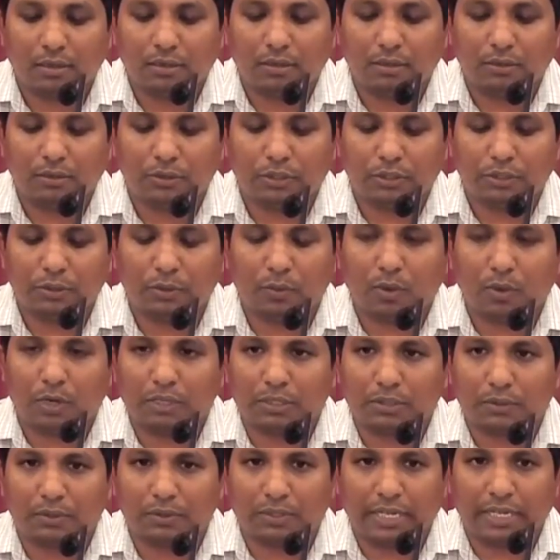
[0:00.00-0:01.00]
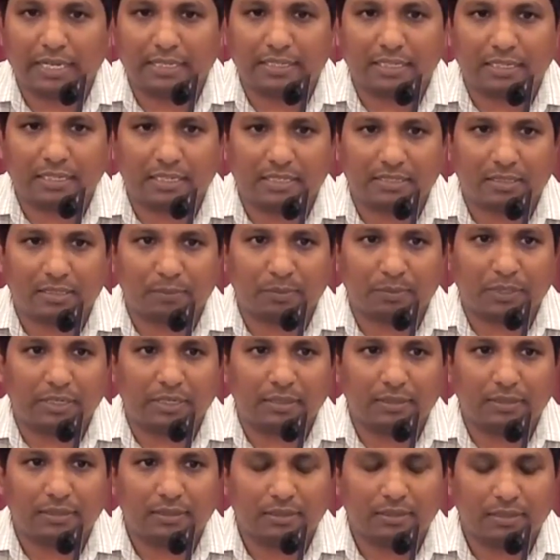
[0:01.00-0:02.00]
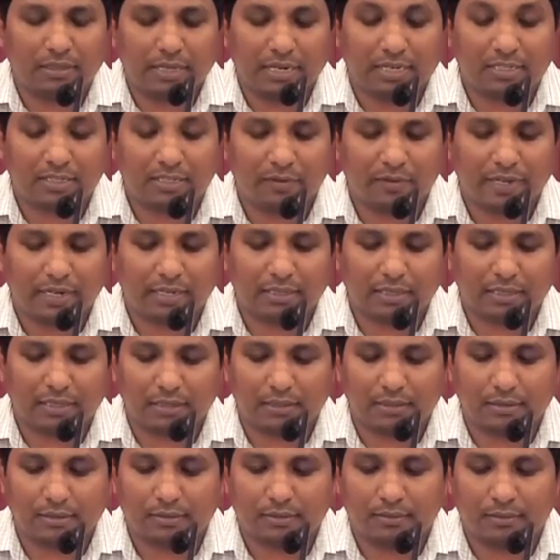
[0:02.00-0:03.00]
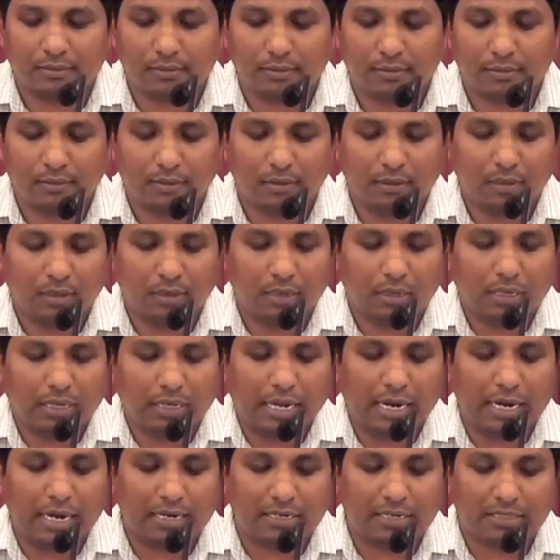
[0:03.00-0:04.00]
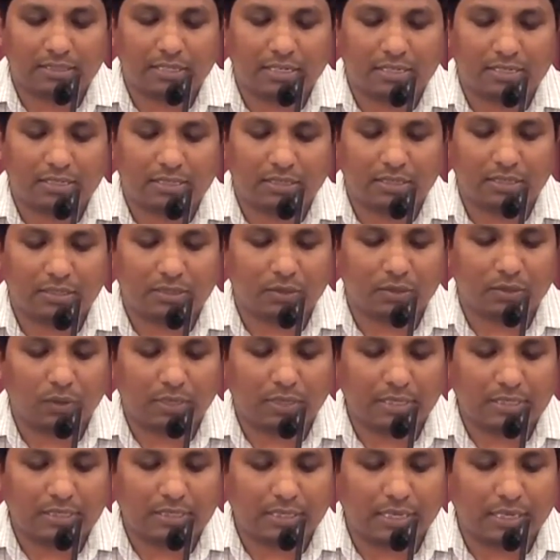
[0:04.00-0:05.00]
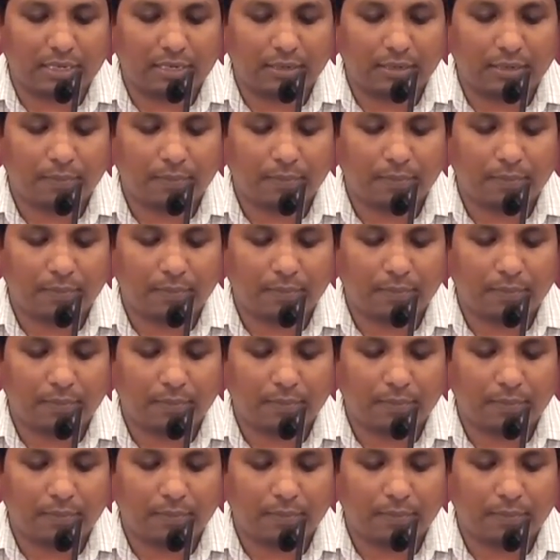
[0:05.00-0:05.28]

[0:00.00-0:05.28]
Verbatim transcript: do you want to take the discipline? That's where the end results is going to decide.